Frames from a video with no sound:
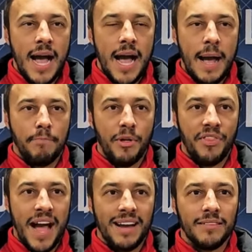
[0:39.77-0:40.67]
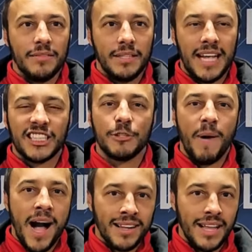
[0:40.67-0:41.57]
But that
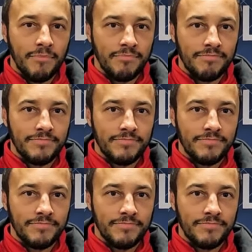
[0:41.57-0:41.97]
sparked them.